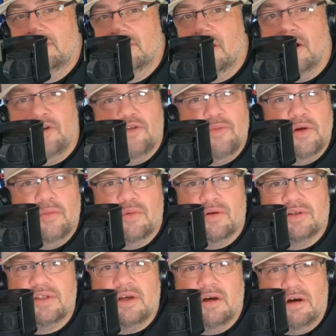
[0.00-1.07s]
other
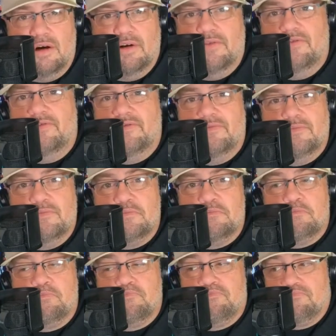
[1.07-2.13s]
members of
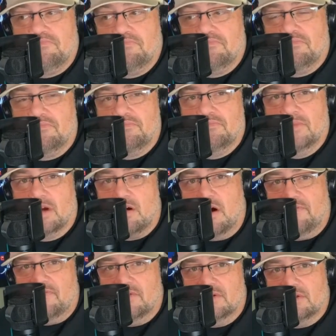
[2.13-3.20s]
the
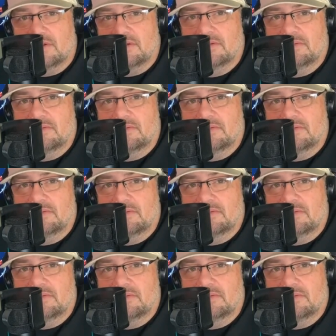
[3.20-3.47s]
conference.